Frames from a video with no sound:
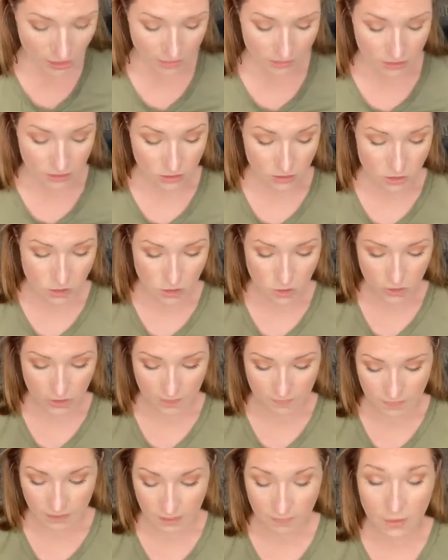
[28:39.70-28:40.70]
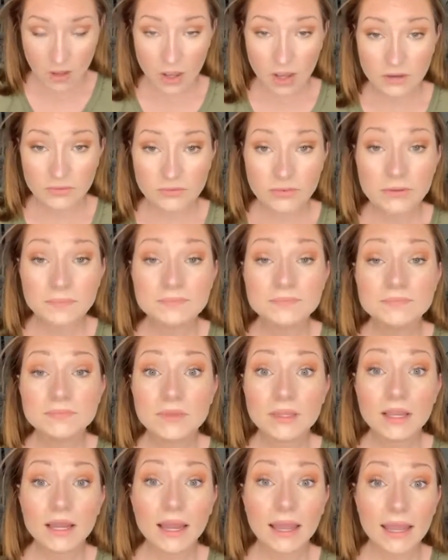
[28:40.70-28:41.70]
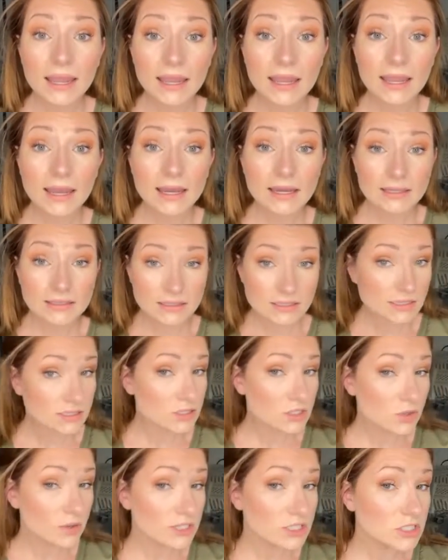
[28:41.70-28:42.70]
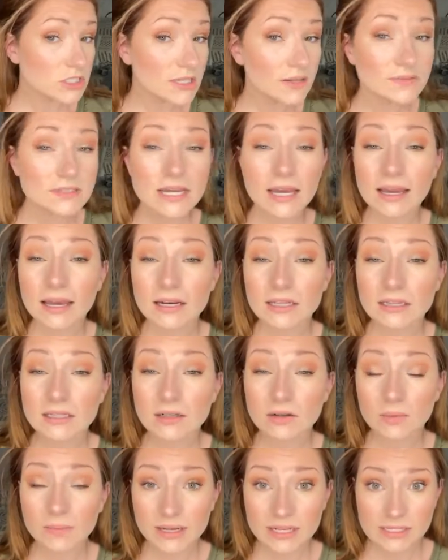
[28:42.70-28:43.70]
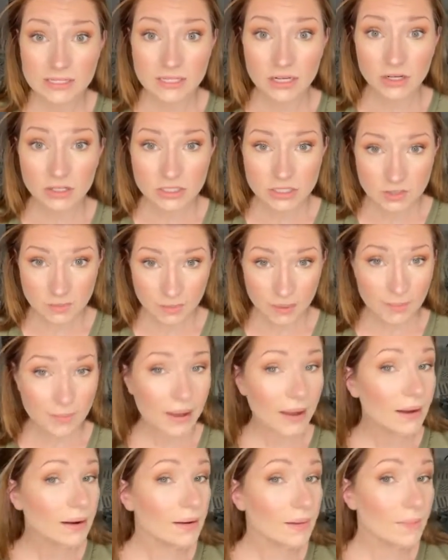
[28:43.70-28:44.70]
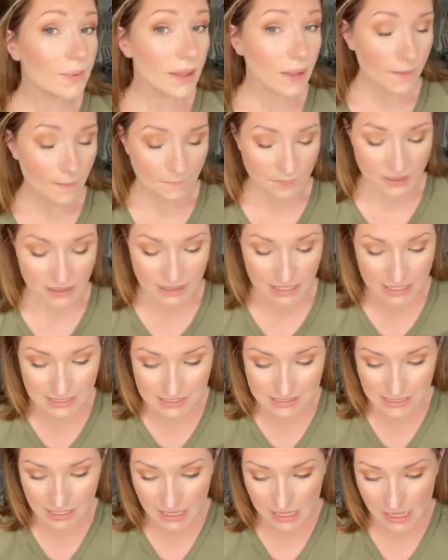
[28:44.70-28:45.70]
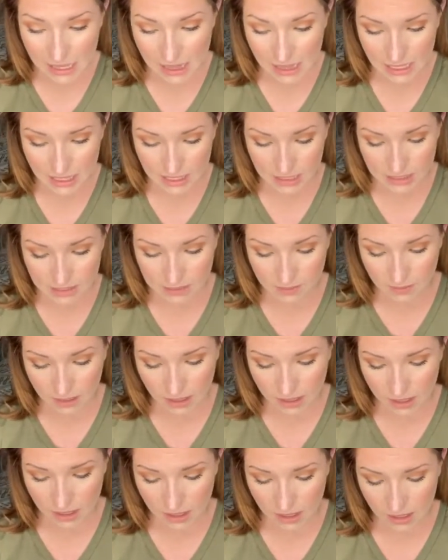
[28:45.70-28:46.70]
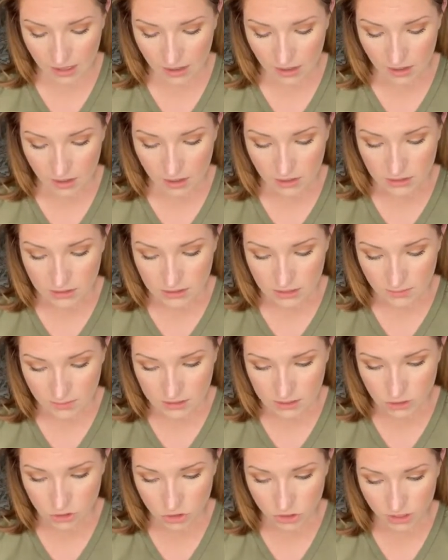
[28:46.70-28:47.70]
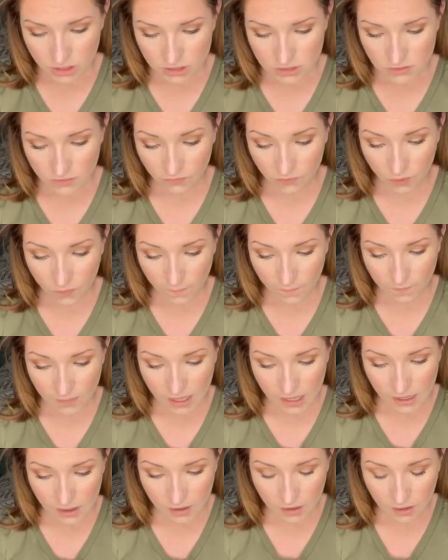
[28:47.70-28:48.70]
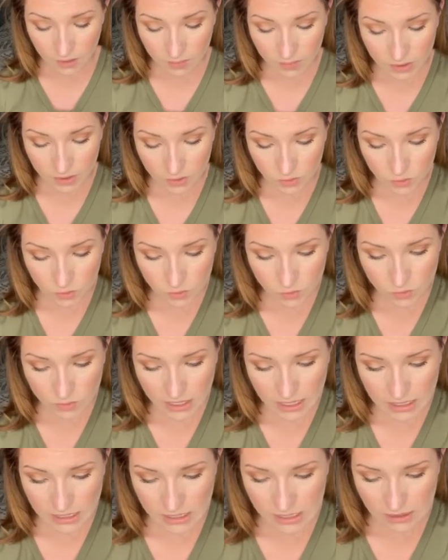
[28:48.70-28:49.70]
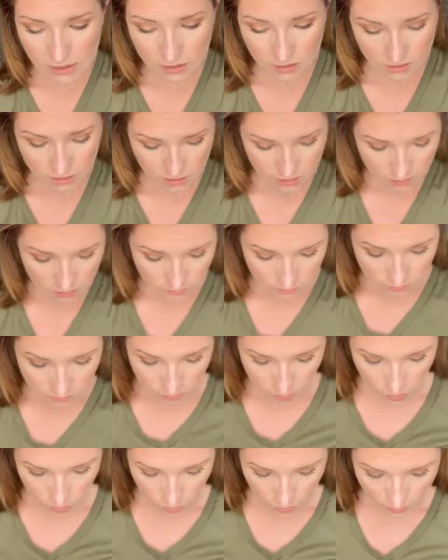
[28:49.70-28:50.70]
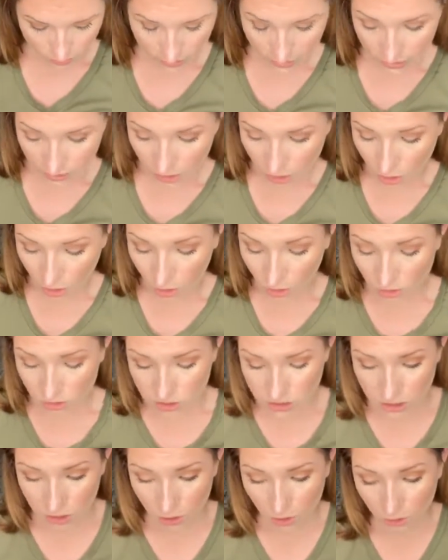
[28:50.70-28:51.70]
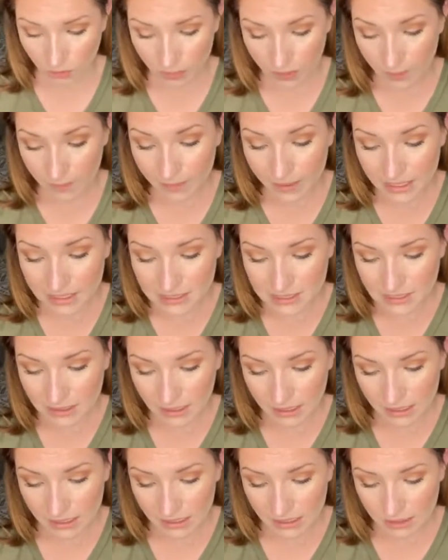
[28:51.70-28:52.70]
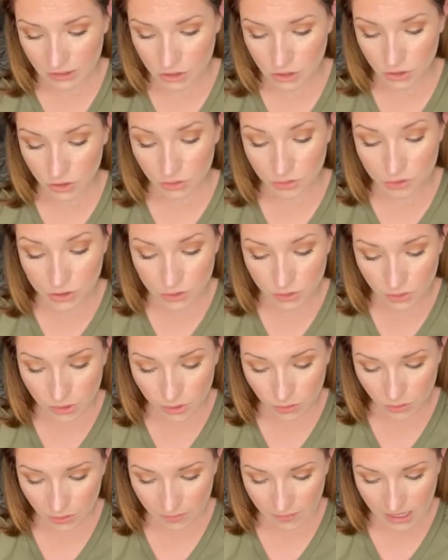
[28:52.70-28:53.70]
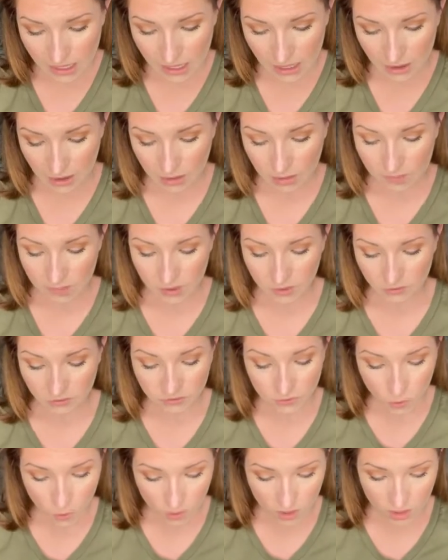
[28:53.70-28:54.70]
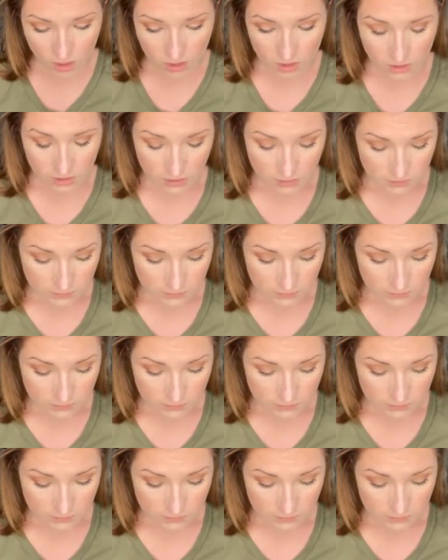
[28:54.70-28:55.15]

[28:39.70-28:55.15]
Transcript: and then I'll scrape them off. And so I just have to add a little mascara to my bottom, but that's it. That is my tips and tricks for makeup ready. Boom. Also, the best lighting to do your makeup for